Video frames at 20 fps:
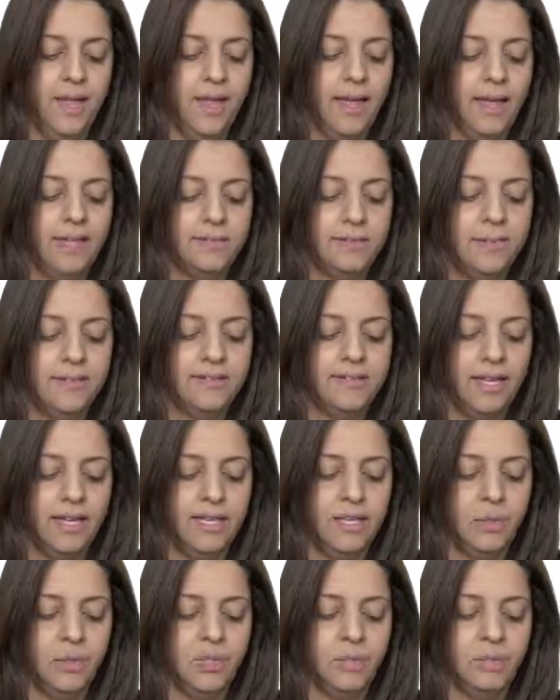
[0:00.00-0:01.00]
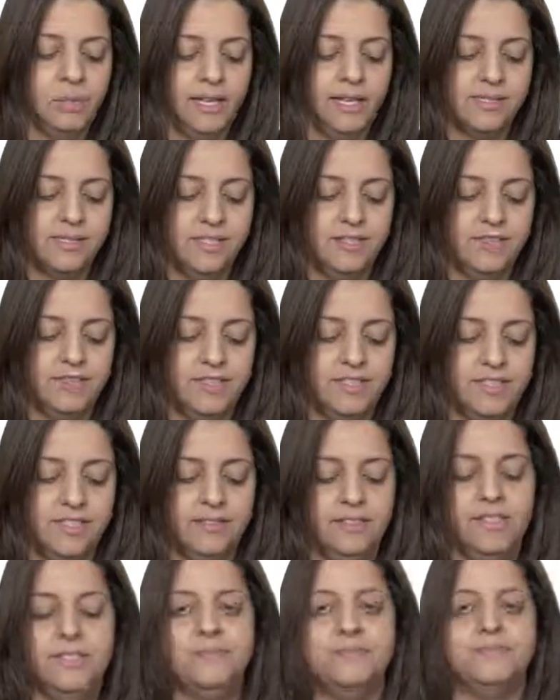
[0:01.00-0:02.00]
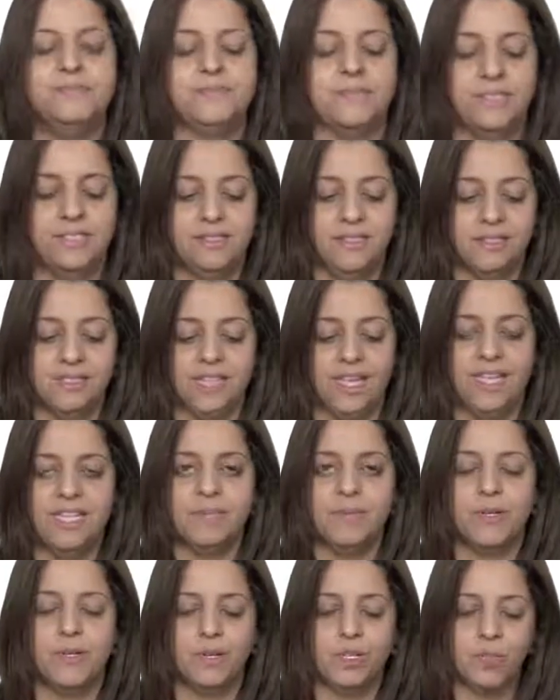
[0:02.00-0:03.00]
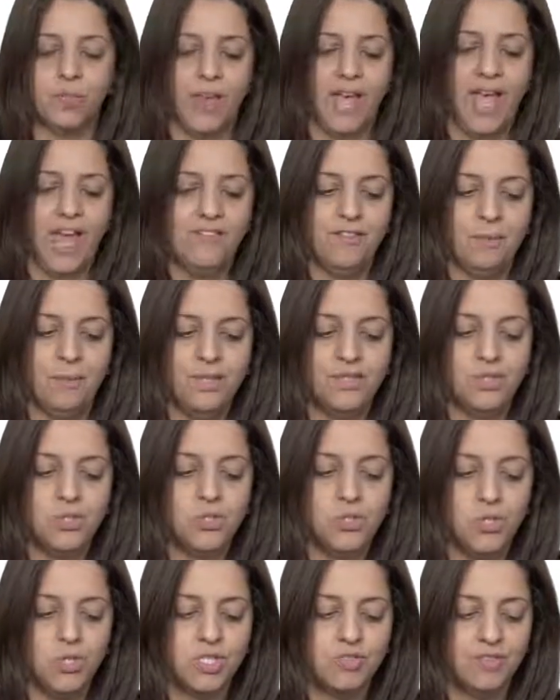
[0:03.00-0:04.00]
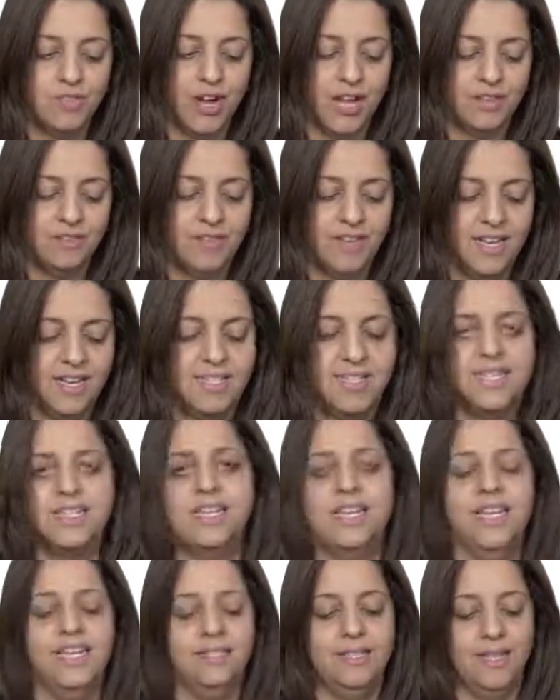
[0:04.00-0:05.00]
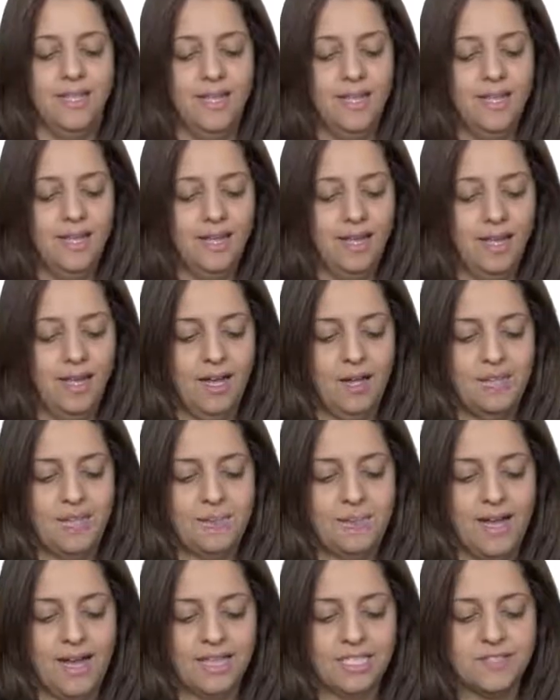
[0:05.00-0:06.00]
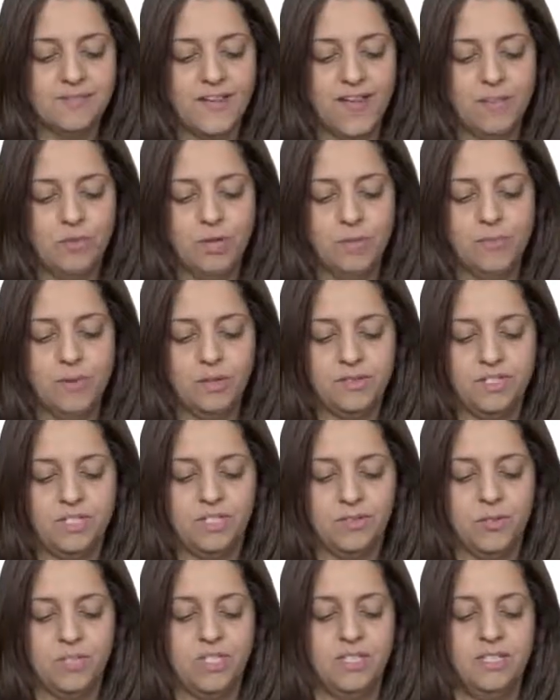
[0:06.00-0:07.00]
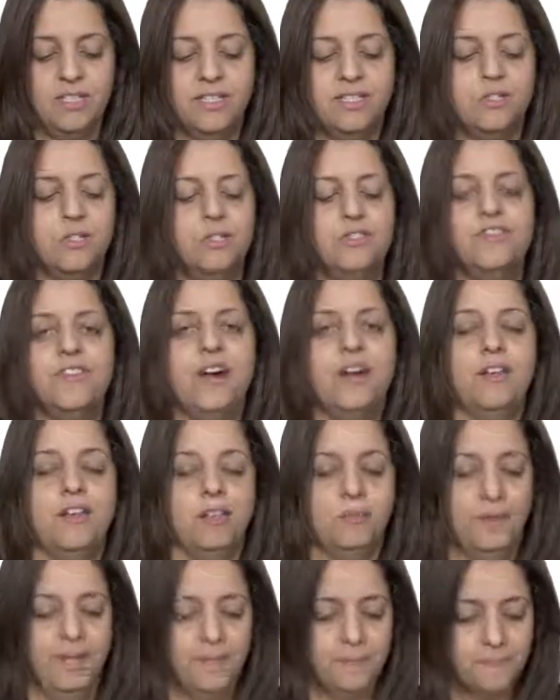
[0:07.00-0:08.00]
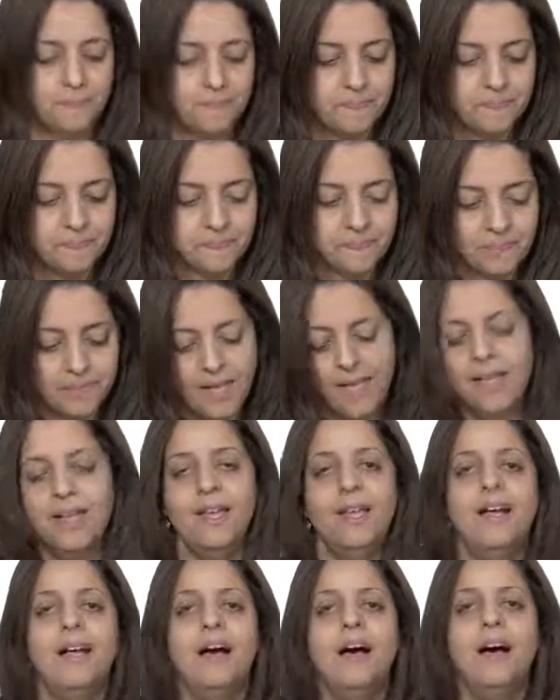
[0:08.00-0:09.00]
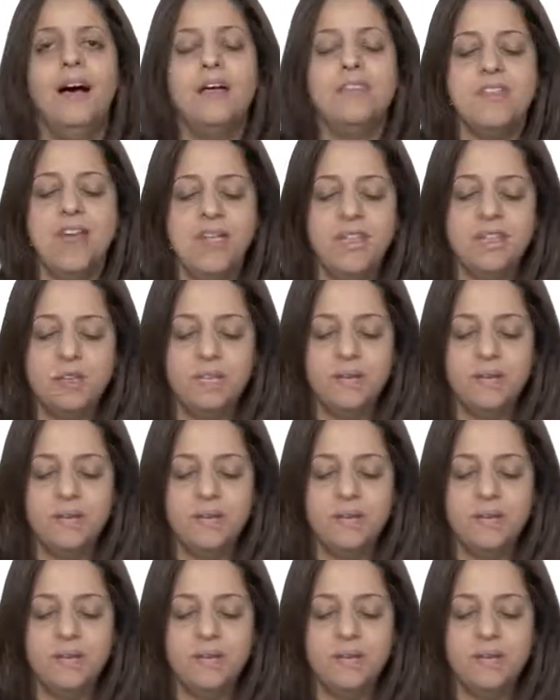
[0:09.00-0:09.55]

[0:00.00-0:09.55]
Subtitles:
and beta equal plus infinity in this case, because we have a better choice for alpha, as I said. The max value among these 2 children is so far 3. Then the